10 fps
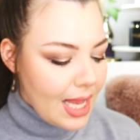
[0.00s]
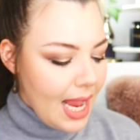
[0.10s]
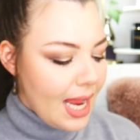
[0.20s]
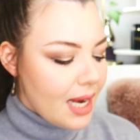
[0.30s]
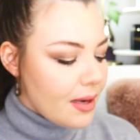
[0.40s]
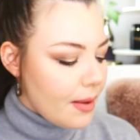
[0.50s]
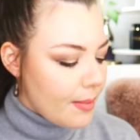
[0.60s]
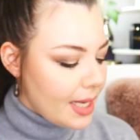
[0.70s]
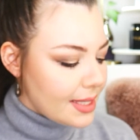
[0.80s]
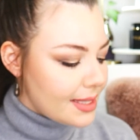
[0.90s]
And
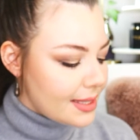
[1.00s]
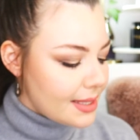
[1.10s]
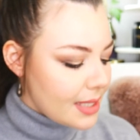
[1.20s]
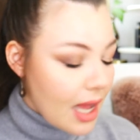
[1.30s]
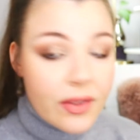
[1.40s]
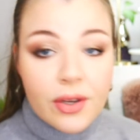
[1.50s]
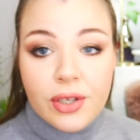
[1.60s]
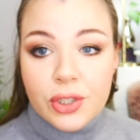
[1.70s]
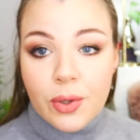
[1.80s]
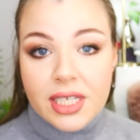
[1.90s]
my other
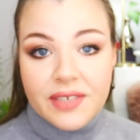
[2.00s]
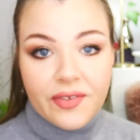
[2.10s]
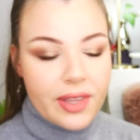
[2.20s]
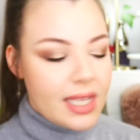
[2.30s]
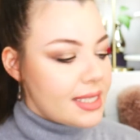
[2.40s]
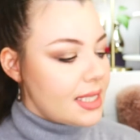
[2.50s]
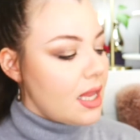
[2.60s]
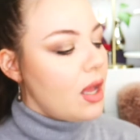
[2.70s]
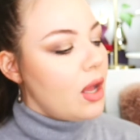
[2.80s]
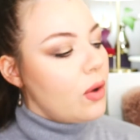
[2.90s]
choice for this
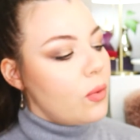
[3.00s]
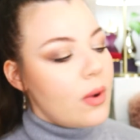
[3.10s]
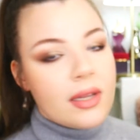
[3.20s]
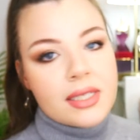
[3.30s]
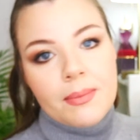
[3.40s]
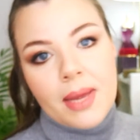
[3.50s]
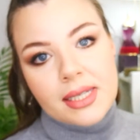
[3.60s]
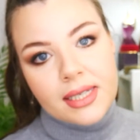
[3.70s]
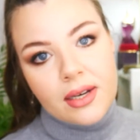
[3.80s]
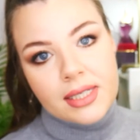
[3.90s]
was
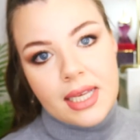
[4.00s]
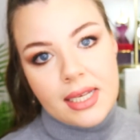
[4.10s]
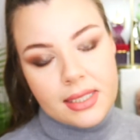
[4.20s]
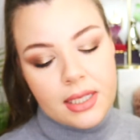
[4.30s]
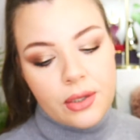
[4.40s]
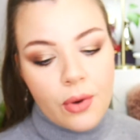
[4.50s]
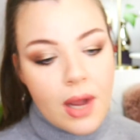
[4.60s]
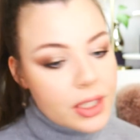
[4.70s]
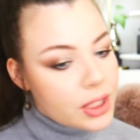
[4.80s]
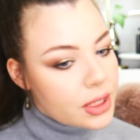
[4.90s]
Mancera's Instant
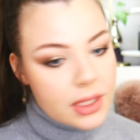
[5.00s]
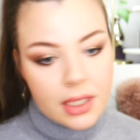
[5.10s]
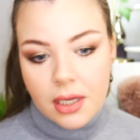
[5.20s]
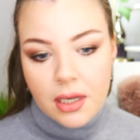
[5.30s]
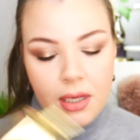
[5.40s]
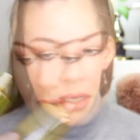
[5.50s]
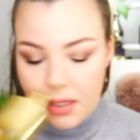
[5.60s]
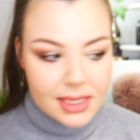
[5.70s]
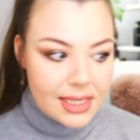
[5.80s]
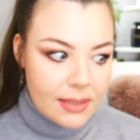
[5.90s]
Crush.
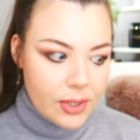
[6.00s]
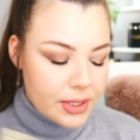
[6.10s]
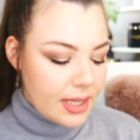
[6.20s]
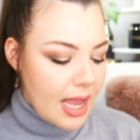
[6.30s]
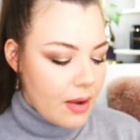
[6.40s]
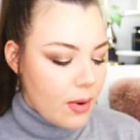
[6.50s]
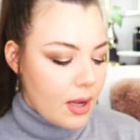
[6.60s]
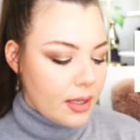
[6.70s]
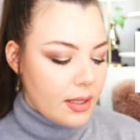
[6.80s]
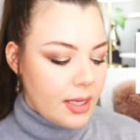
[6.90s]
Similar to that
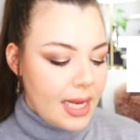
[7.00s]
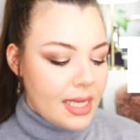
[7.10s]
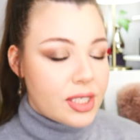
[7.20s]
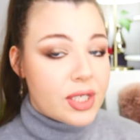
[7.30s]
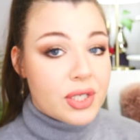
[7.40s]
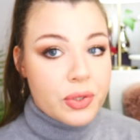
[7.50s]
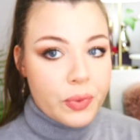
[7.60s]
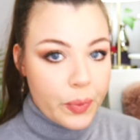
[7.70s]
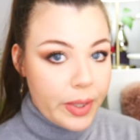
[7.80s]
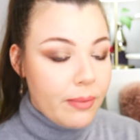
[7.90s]
one,
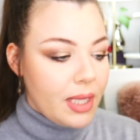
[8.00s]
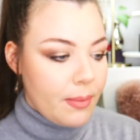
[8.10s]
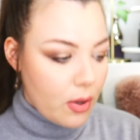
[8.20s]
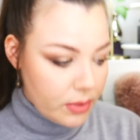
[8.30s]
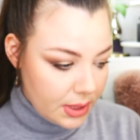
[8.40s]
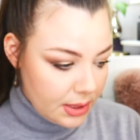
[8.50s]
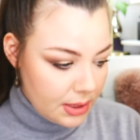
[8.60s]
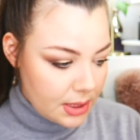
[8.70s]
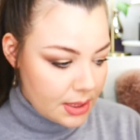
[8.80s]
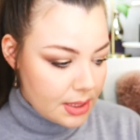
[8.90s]
extremely
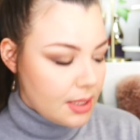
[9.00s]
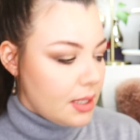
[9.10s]
potent,